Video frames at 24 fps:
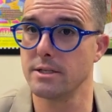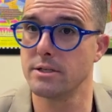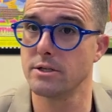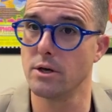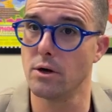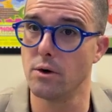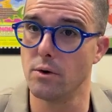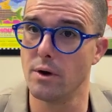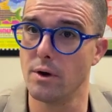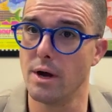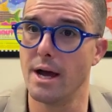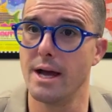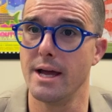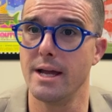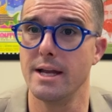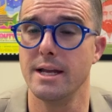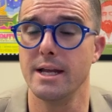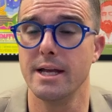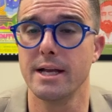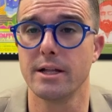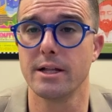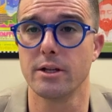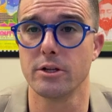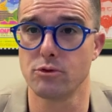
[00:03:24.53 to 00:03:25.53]
So in
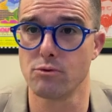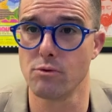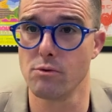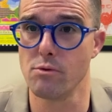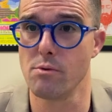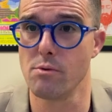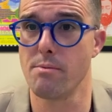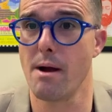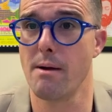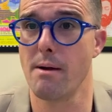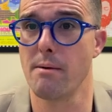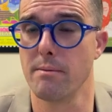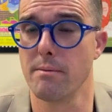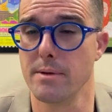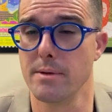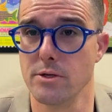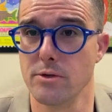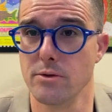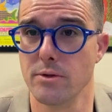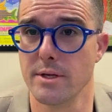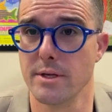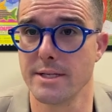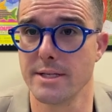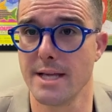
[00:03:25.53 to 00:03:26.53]
English, we would probably
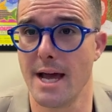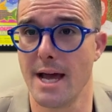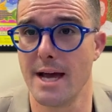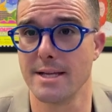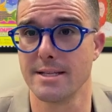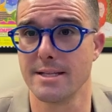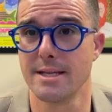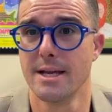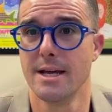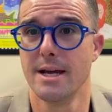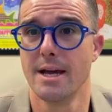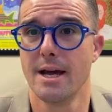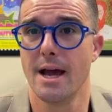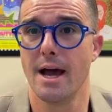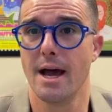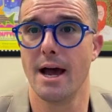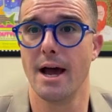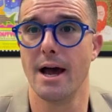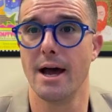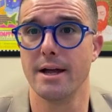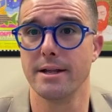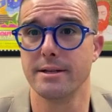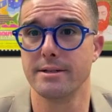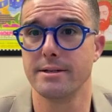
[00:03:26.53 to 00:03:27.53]
do this as
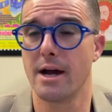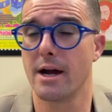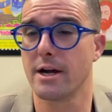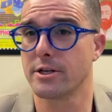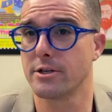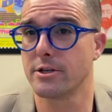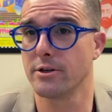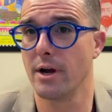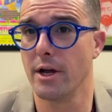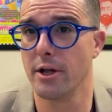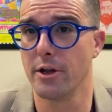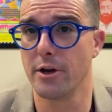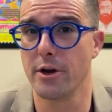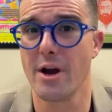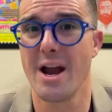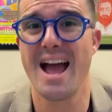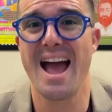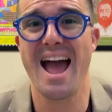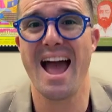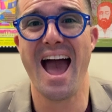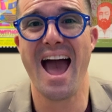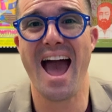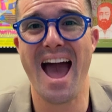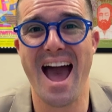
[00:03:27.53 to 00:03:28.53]
Dr. Elder
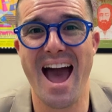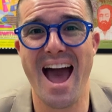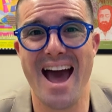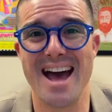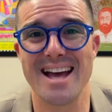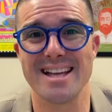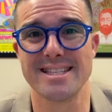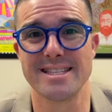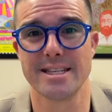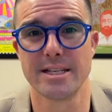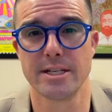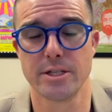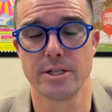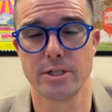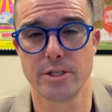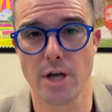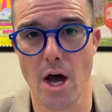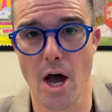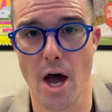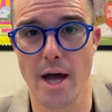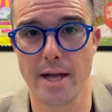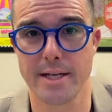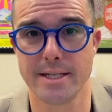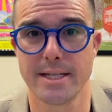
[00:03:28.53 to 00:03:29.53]
has
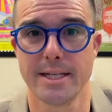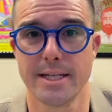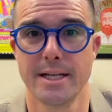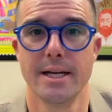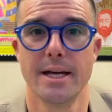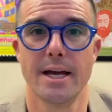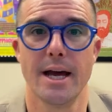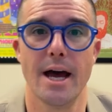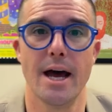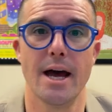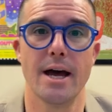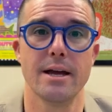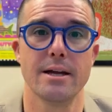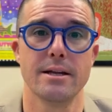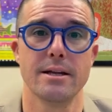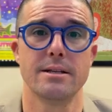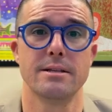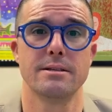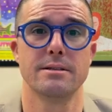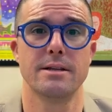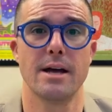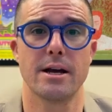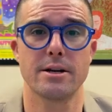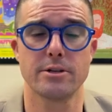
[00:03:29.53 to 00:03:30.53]
taught.
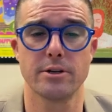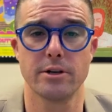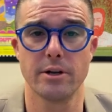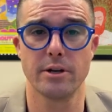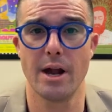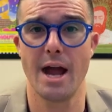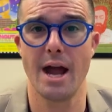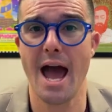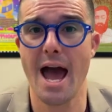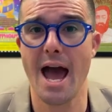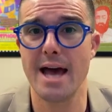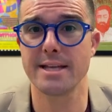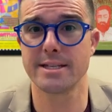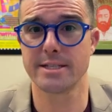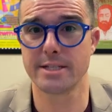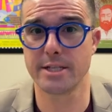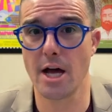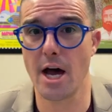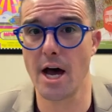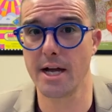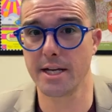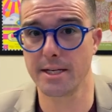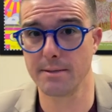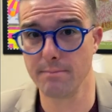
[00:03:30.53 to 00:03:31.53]
Dr. Elder has
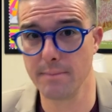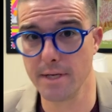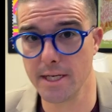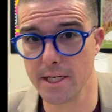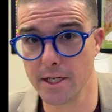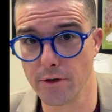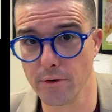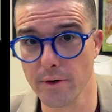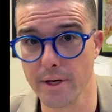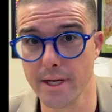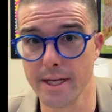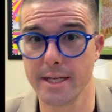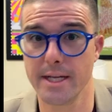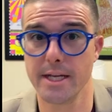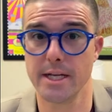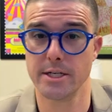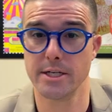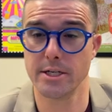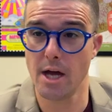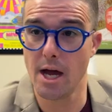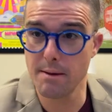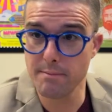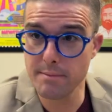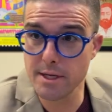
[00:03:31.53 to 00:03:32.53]
taught me Greek. He
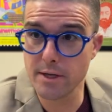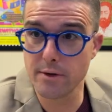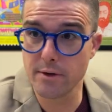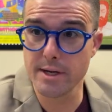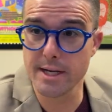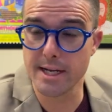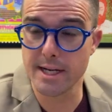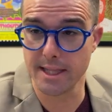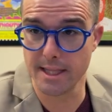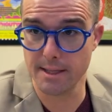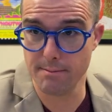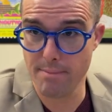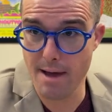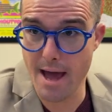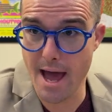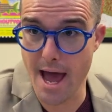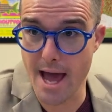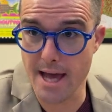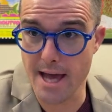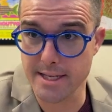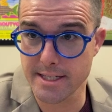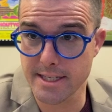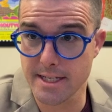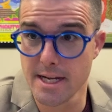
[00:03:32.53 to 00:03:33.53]
taught me Greek in the
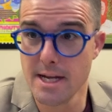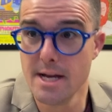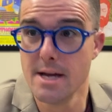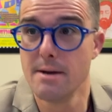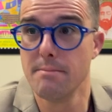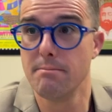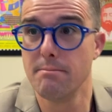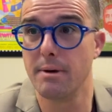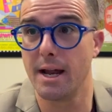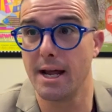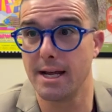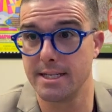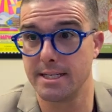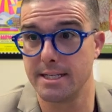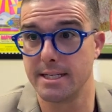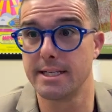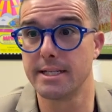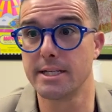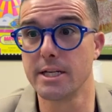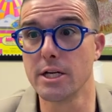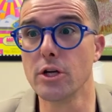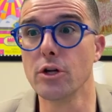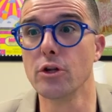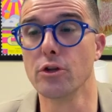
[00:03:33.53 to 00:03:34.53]
past, but I
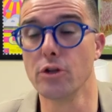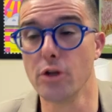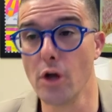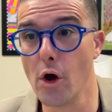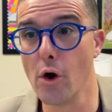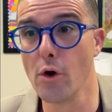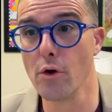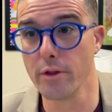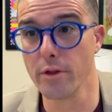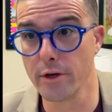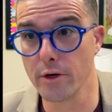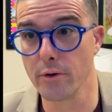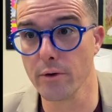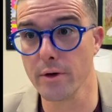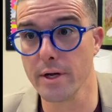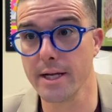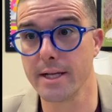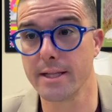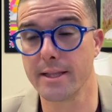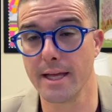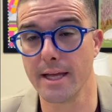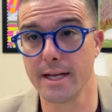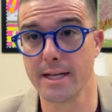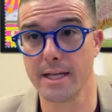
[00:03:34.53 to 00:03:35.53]
still know the
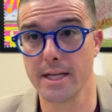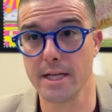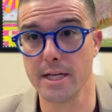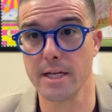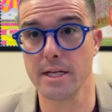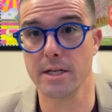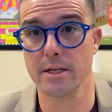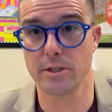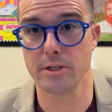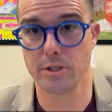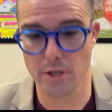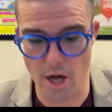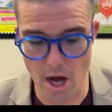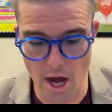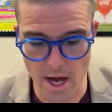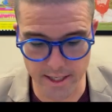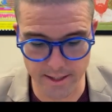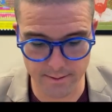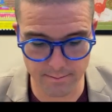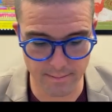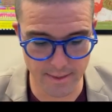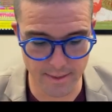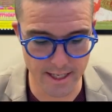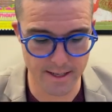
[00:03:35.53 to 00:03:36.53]
Greek that he
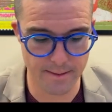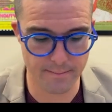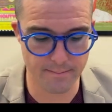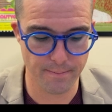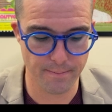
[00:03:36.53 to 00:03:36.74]
taught me.